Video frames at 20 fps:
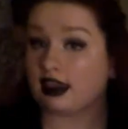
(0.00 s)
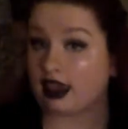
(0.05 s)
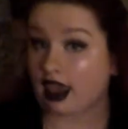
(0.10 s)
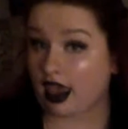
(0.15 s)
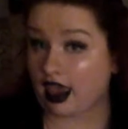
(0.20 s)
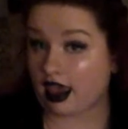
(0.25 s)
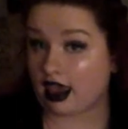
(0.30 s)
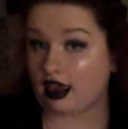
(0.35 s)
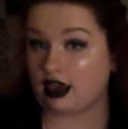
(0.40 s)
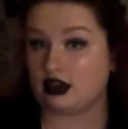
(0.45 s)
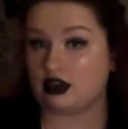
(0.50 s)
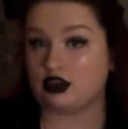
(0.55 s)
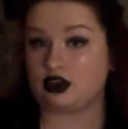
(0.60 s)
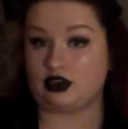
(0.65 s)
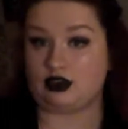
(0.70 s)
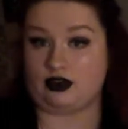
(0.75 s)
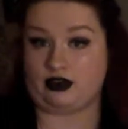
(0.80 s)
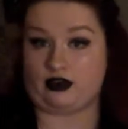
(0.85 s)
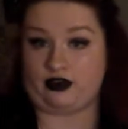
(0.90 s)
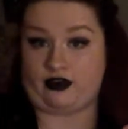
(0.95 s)
Can
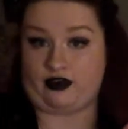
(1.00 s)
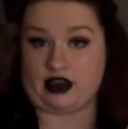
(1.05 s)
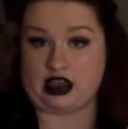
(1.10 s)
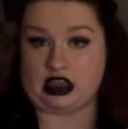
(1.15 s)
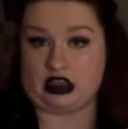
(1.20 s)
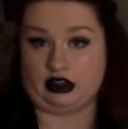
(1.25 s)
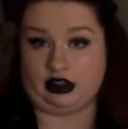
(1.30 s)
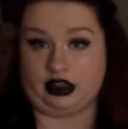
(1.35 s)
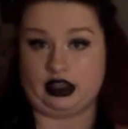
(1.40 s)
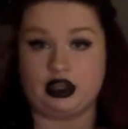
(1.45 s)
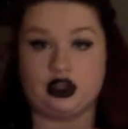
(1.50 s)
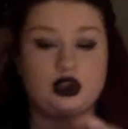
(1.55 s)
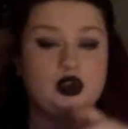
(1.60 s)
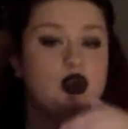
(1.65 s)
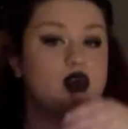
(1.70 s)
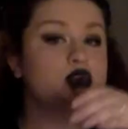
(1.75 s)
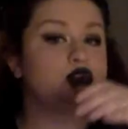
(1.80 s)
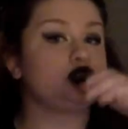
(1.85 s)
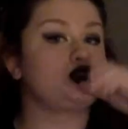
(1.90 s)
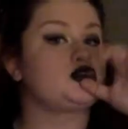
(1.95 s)
you feel it?
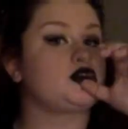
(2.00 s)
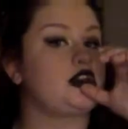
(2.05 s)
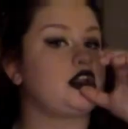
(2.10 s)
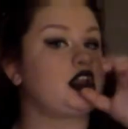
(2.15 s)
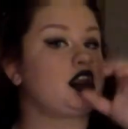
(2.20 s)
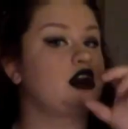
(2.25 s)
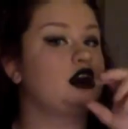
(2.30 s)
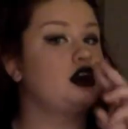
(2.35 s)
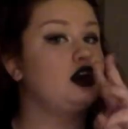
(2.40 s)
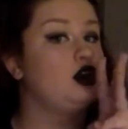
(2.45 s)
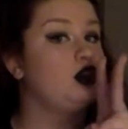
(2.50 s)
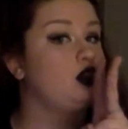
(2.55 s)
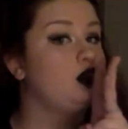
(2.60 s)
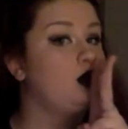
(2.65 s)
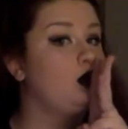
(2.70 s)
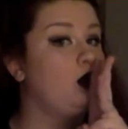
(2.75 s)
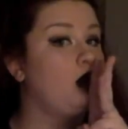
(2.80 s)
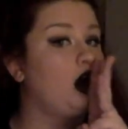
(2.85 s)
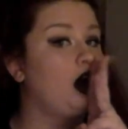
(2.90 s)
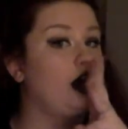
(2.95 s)
Drink the
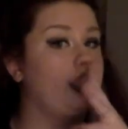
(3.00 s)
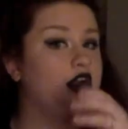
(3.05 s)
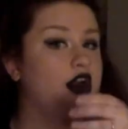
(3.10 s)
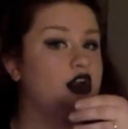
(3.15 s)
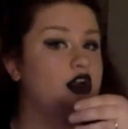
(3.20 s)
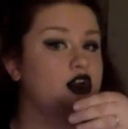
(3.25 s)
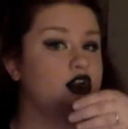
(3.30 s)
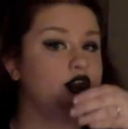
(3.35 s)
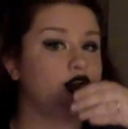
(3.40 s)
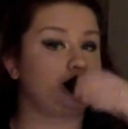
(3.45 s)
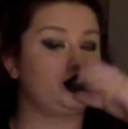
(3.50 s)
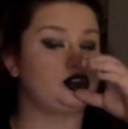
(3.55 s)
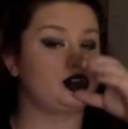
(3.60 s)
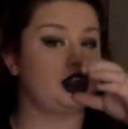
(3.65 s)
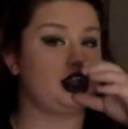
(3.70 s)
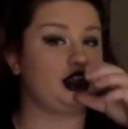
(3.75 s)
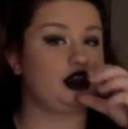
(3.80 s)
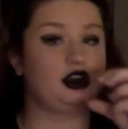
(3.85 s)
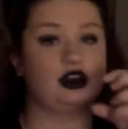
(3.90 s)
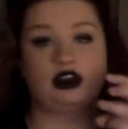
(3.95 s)
water,
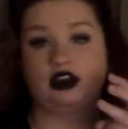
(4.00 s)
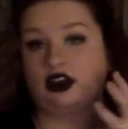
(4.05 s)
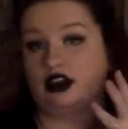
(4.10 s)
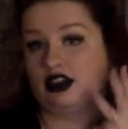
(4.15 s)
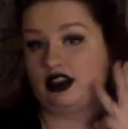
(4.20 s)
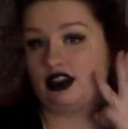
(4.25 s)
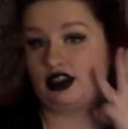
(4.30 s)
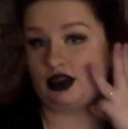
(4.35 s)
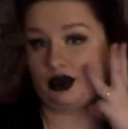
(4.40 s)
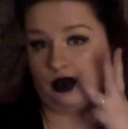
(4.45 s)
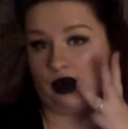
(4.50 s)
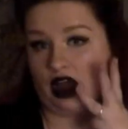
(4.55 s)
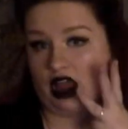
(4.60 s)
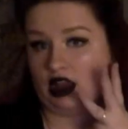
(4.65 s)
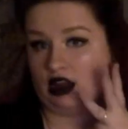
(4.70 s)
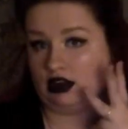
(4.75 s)
drink the wine.